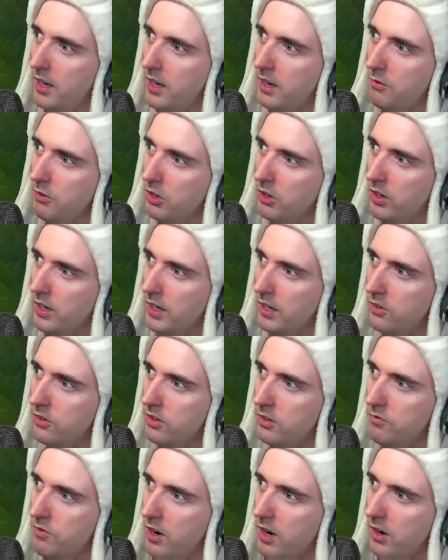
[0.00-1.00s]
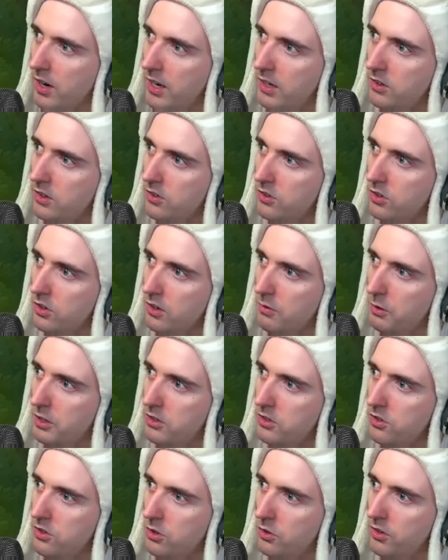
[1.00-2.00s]
and then we're gonna get a Sunfire Aegis so that we
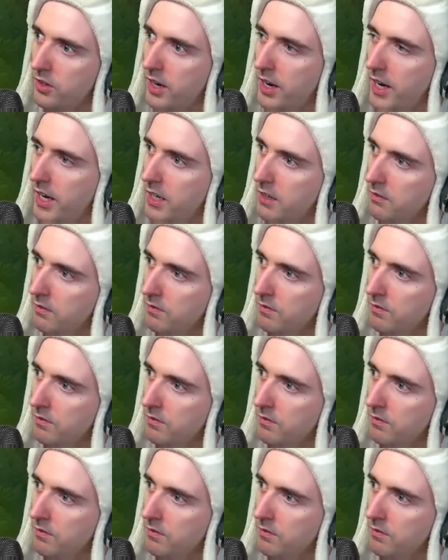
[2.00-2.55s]
just don't die.